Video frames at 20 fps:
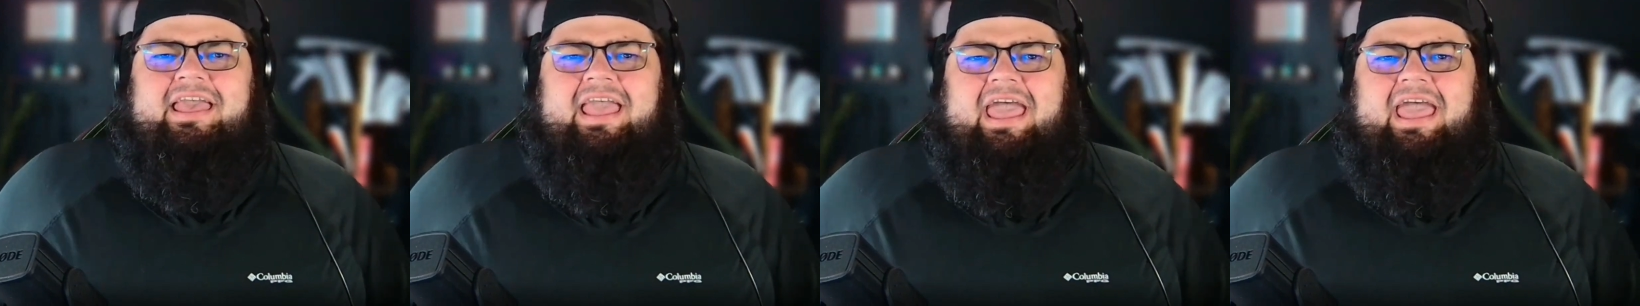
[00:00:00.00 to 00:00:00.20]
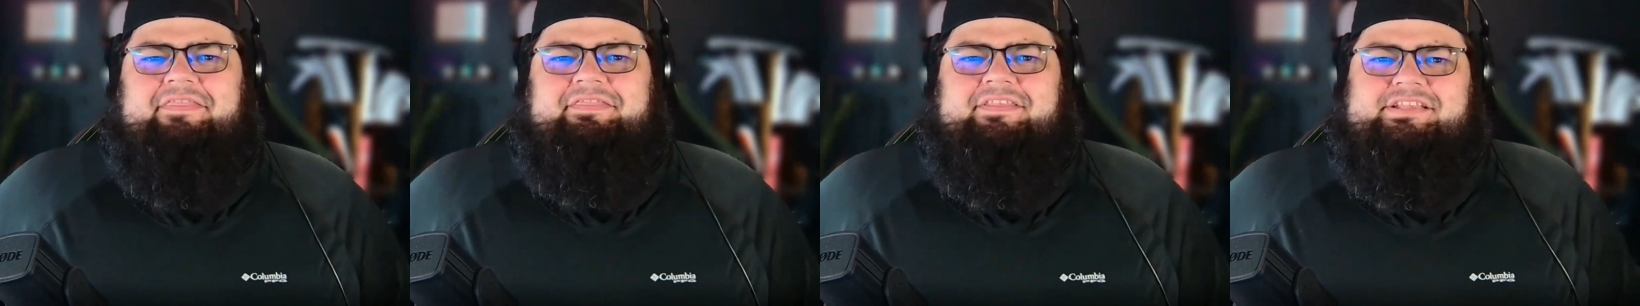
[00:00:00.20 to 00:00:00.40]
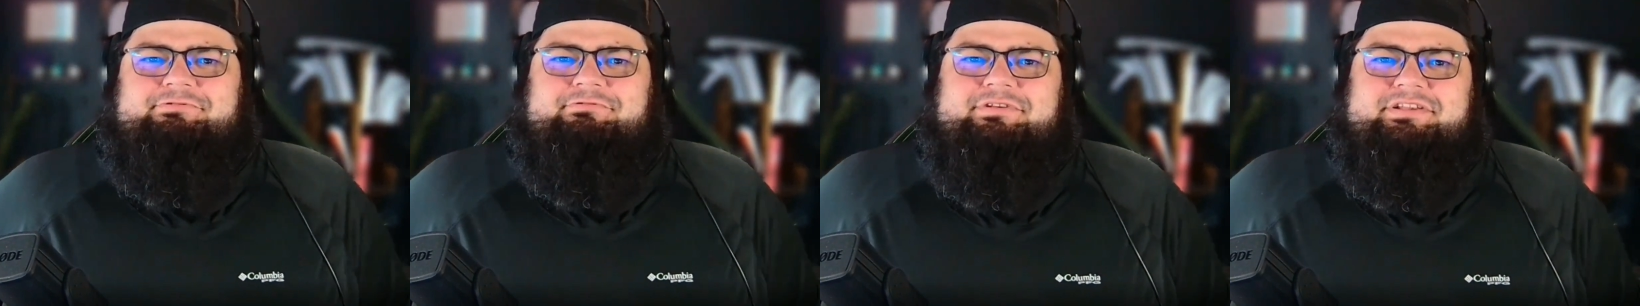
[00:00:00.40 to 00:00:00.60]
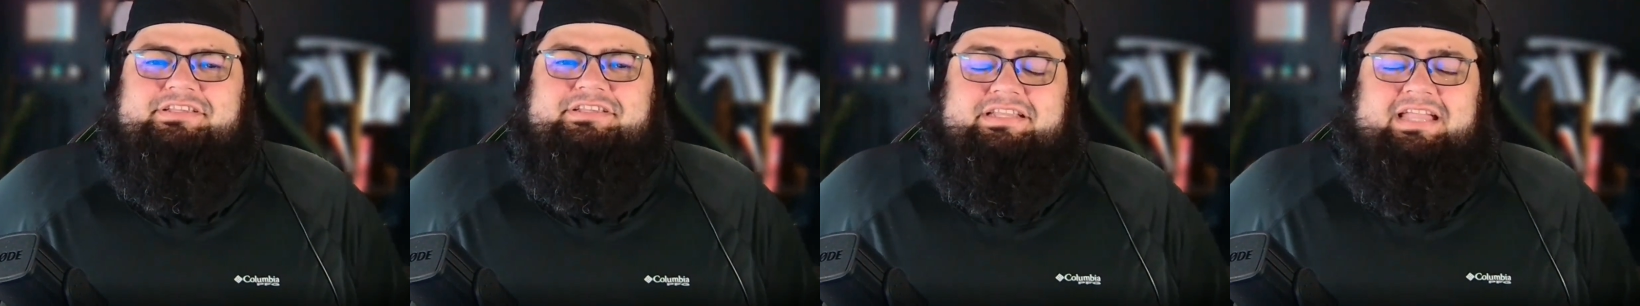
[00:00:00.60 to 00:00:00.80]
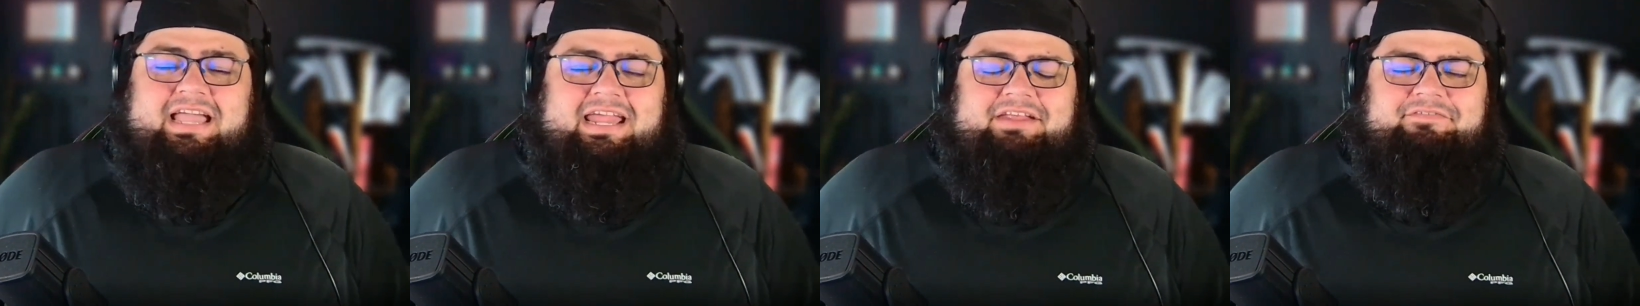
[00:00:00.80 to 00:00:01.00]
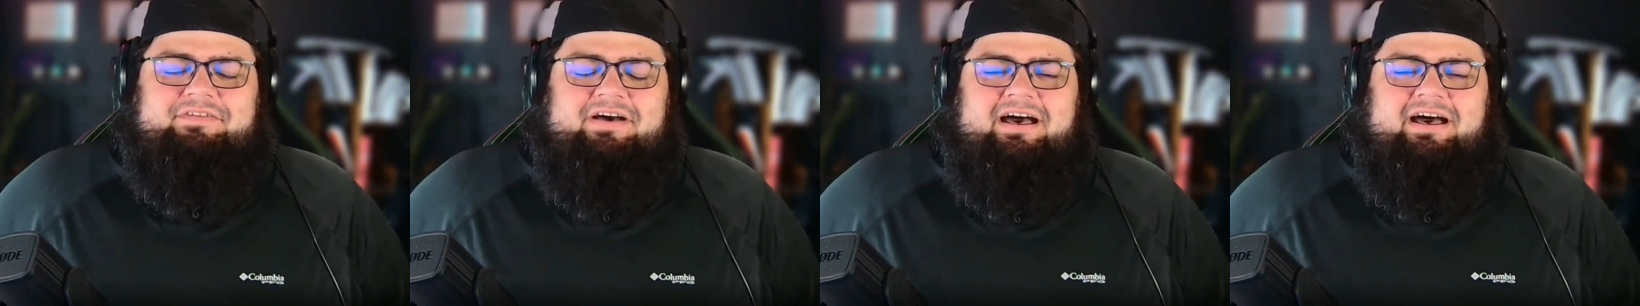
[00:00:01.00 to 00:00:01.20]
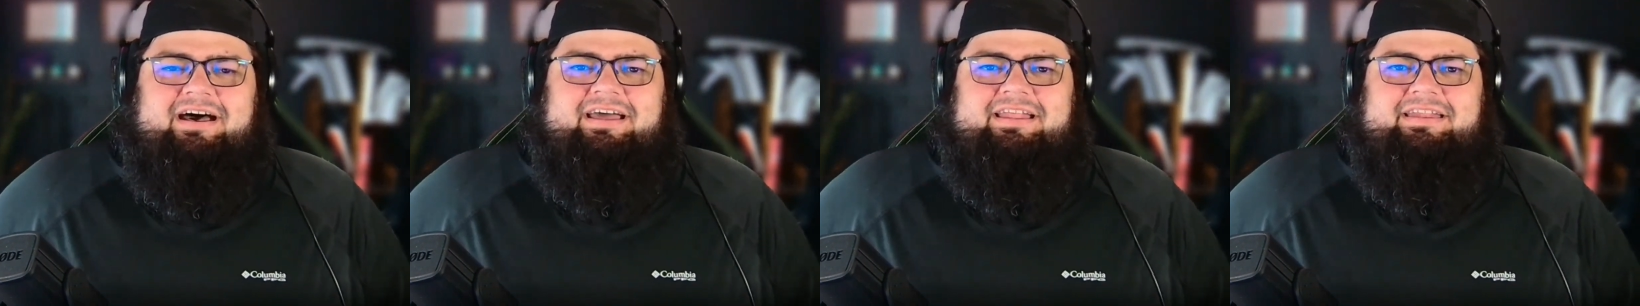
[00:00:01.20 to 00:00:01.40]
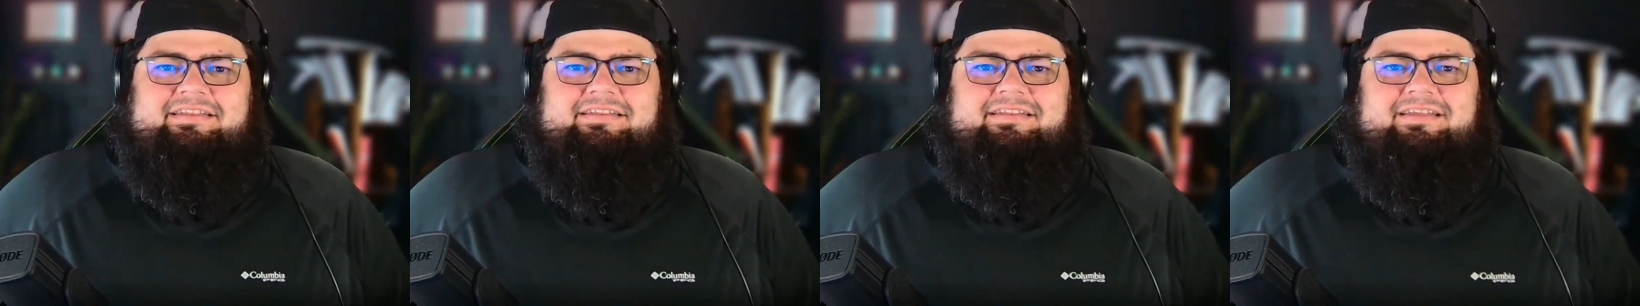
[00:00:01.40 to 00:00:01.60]
And this was kind of
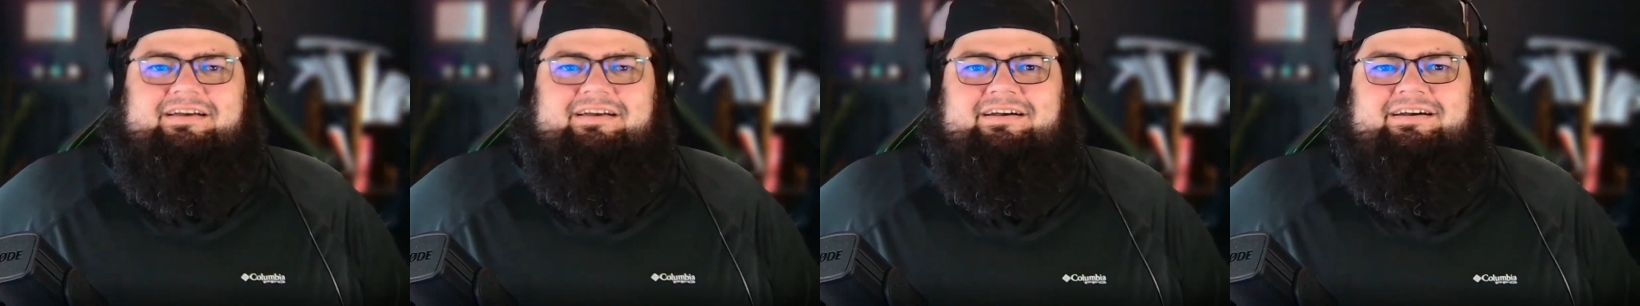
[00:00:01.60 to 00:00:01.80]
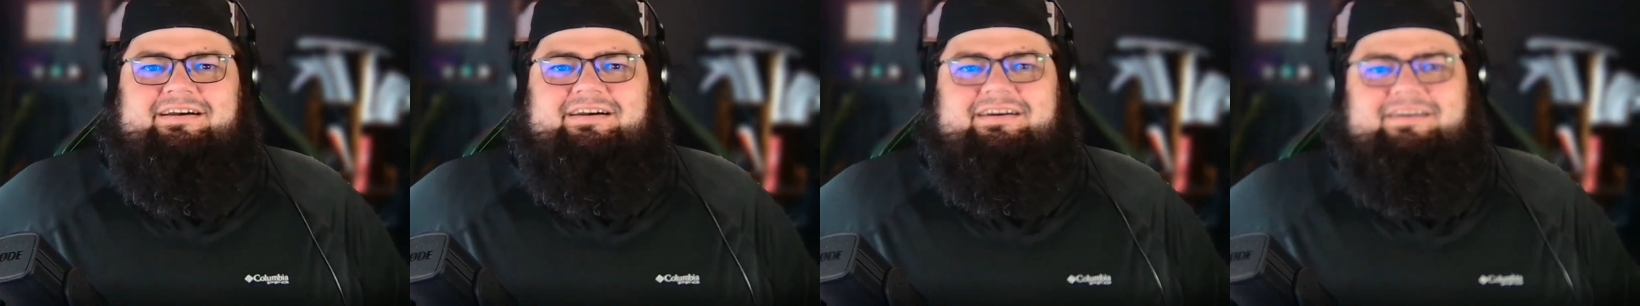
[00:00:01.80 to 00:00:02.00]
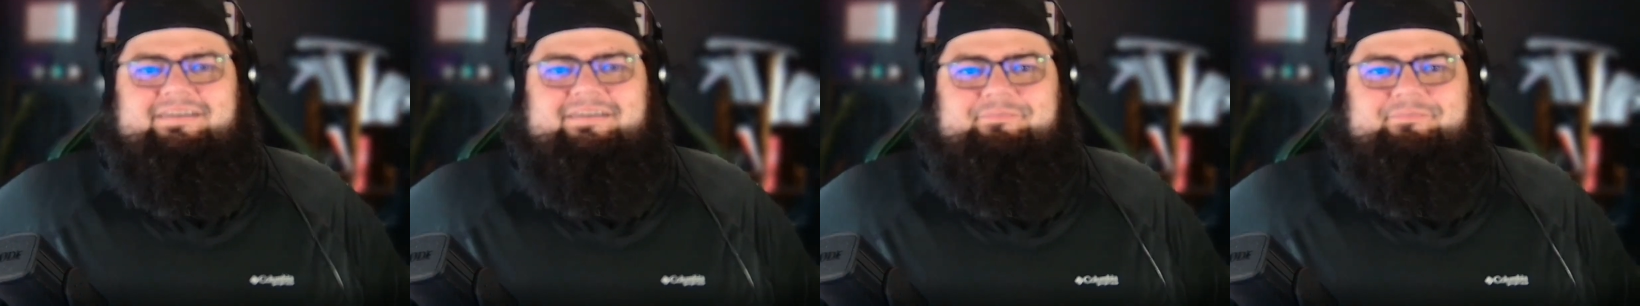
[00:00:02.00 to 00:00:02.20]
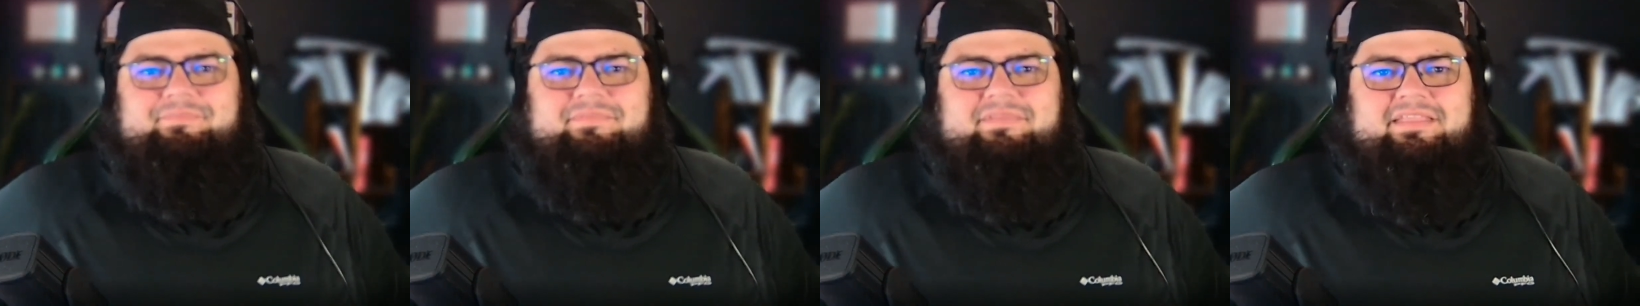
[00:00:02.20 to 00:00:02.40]
on,